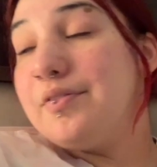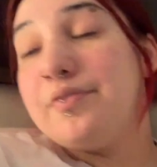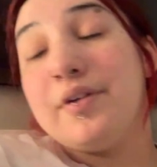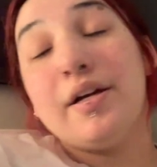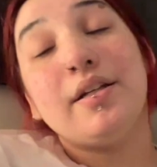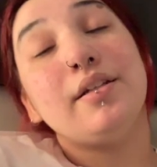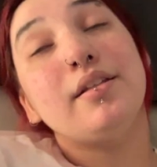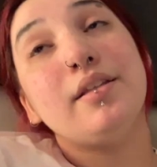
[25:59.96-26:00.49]

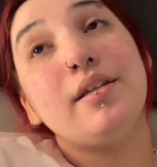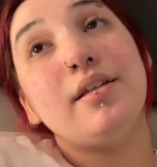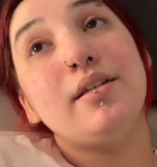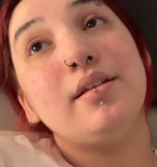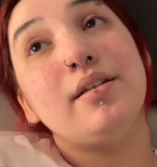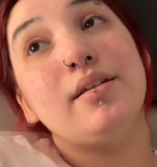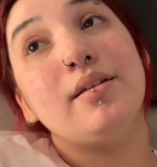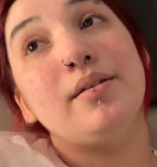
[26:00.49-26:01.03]

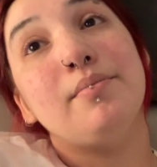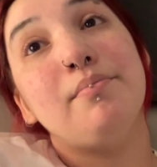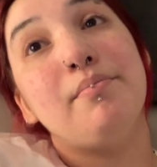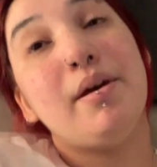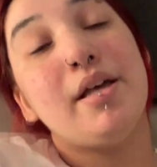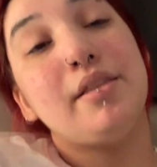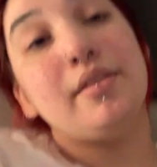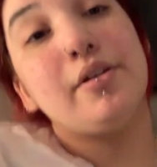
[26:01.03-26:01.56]
Finally
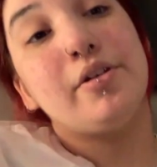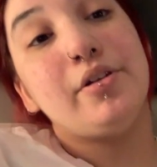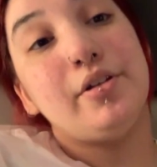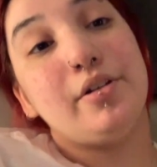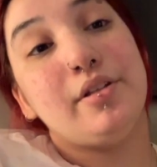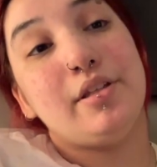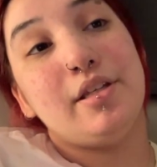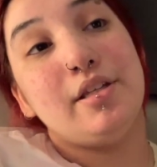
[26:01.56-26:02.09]
met the
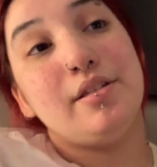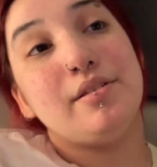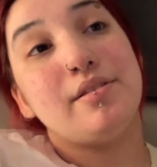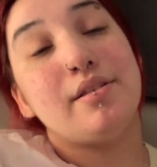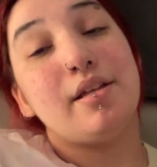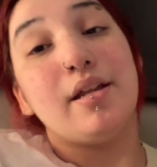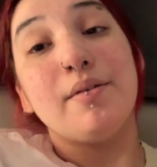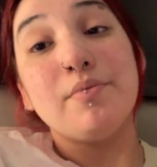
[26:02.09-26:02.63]
girlies
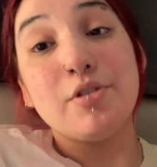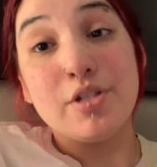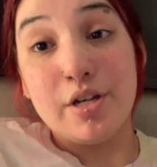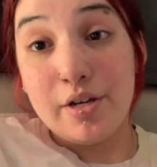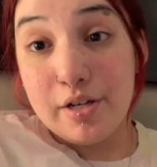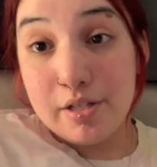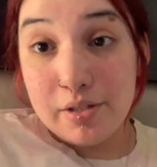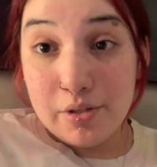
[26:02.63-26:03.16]
that I'm
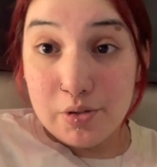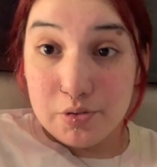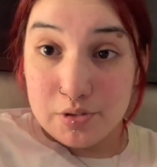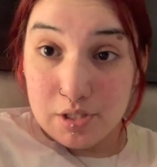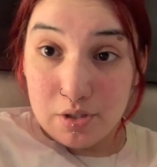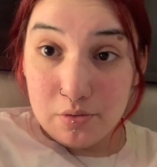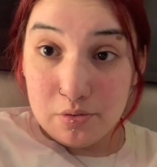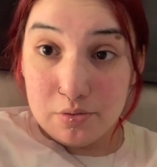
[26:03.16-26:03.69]
sharing the
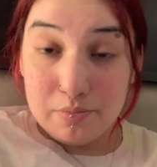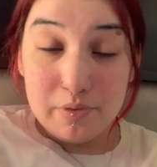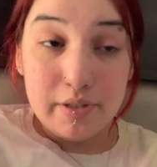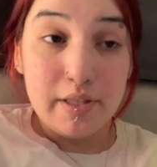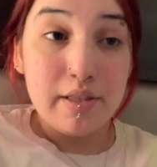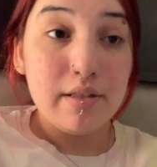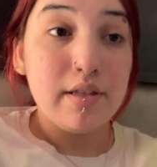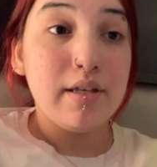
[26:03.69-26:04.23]
hotel room with.